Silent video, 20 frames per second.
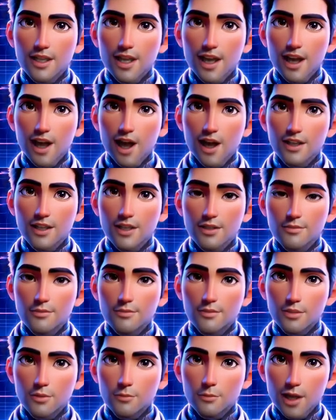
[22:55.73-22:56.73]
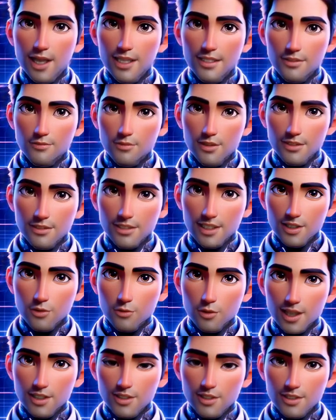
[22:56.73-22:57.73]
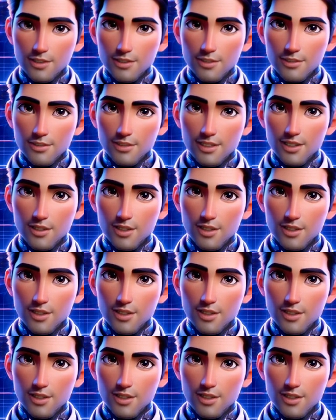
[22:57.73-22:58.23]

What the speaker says: I copy-paste that code, hit enter,